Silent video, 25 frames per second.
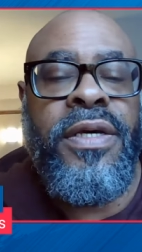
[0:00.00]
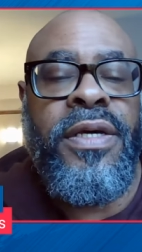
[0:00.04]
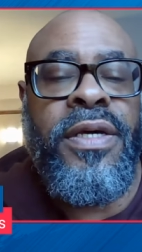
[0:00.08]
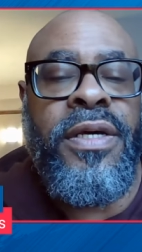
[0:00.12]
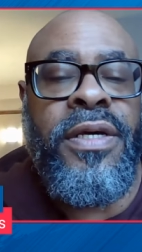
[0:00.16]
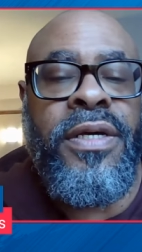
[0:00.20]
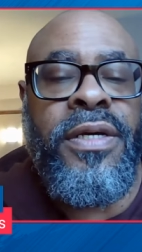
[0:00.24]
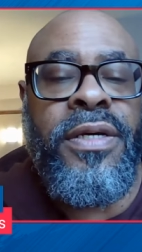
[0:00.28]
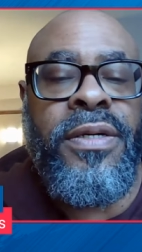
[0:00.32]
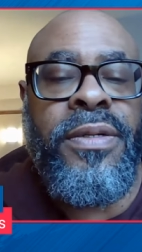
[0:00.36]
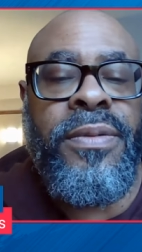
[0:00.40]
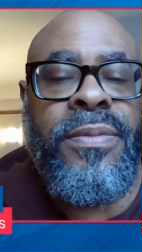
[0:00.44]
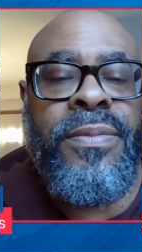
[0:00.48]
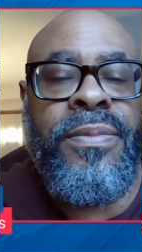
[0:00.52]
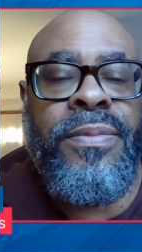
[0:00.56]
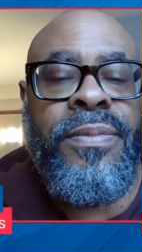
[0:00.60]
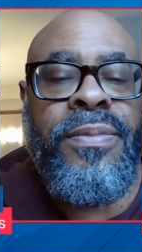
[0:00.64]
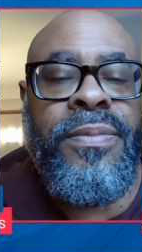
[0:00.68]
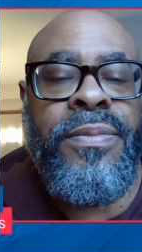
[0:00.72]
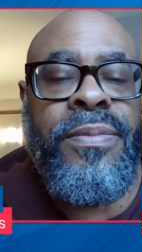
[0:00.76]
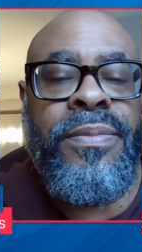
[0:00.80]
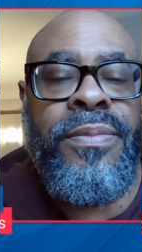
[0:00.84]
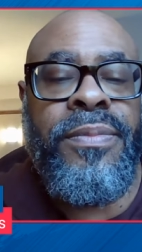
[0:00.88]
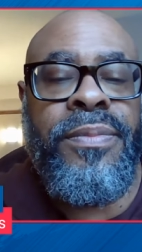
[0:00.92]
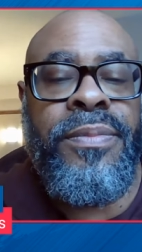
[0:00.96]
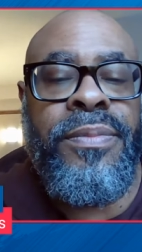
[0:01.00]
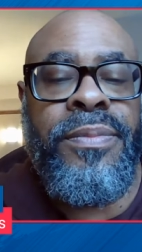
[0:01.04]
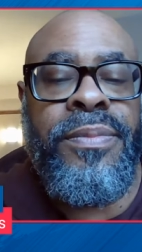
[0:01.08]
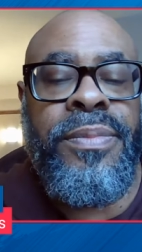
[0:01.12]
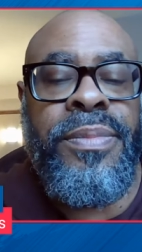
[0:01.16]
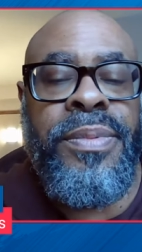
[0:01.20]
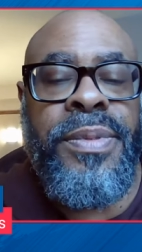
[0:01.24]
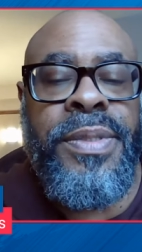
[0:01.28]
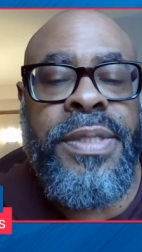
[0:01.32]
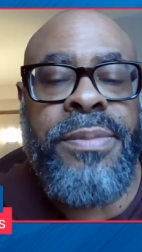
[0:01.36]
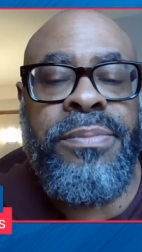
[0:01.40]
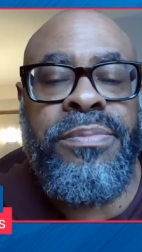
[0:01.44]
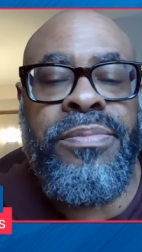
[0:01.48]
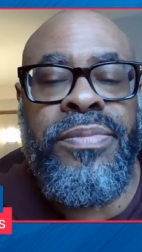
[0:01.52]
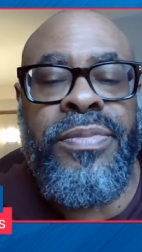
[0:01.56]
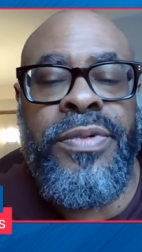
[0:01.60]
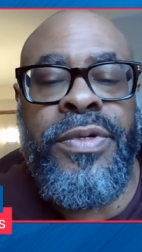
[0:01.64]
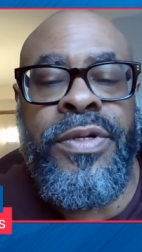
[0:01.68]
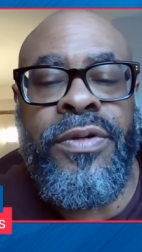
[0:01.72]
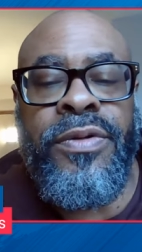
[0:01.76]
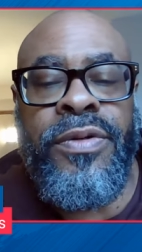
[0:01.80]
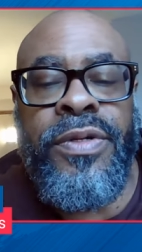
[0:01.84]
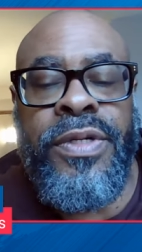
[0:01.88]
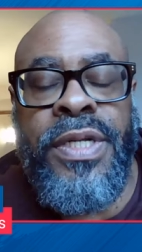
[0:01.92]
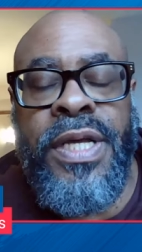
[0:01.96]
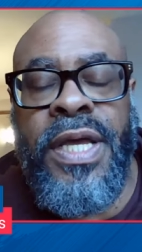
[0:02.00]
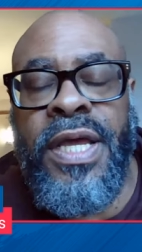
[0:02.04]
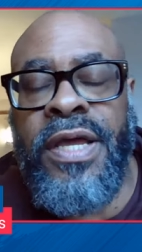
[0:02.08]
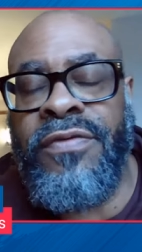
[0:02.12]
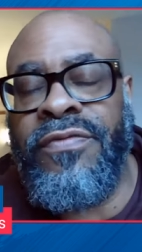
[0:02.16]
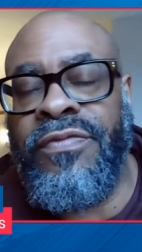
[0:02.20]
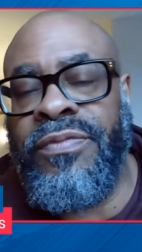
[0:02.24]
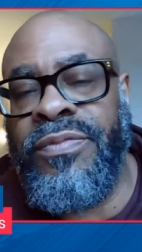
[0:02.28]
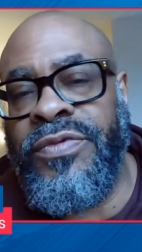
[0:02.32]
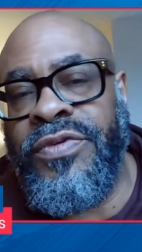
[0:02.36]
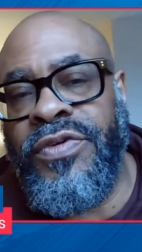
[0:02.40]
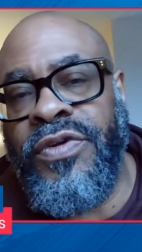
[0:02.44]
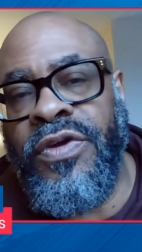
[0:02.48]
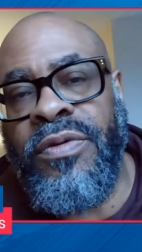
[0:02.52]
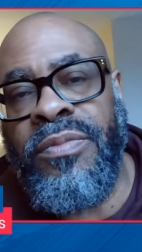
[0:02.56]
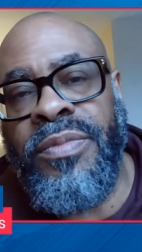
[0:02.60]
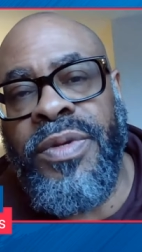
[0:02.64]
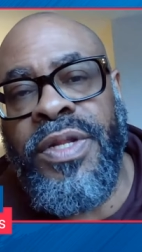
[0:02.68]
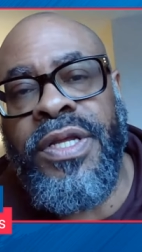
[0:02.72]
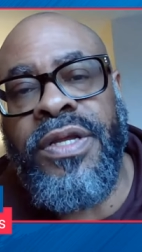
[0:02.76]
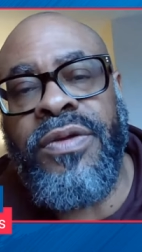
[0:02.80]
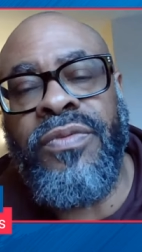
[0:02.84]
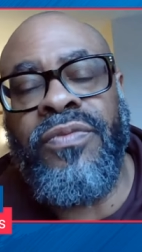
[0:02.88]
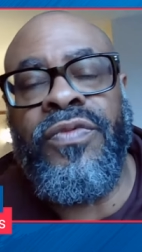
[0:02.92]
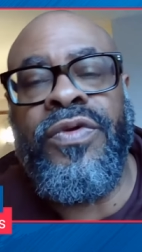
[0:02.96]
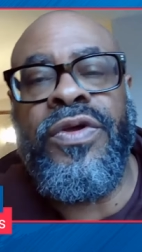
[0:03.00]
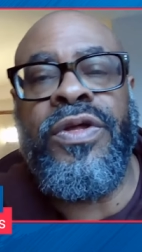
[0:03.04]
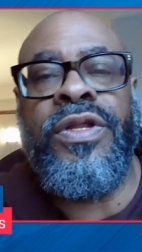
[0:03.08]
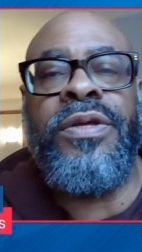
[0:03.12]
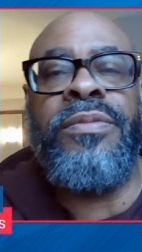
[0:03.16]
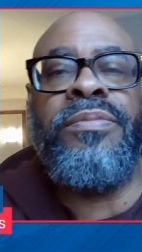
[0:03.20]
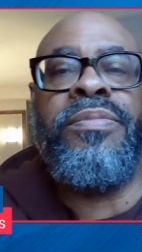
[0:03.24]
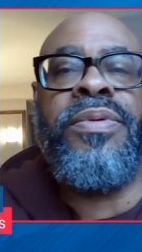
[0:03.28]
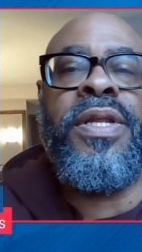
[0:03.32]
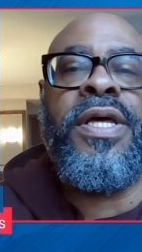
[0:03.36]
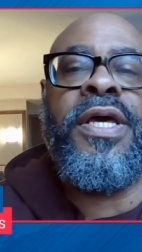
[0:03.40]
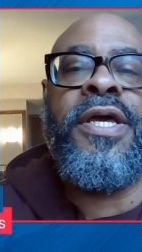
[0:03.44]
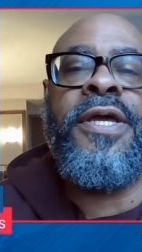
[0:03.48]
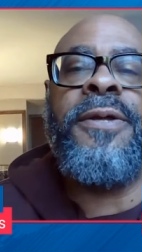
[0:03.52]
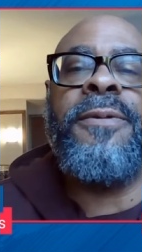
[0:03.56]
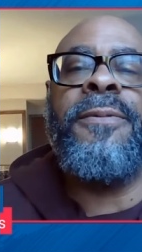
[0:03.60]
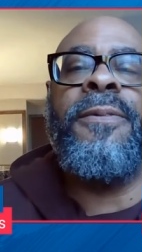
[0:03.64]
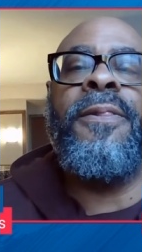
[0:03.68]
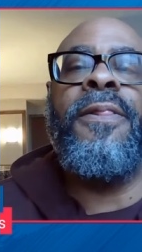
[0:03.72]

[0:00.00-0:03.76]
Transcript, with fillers: Um, but, the, you know, the guy from Germany can really play.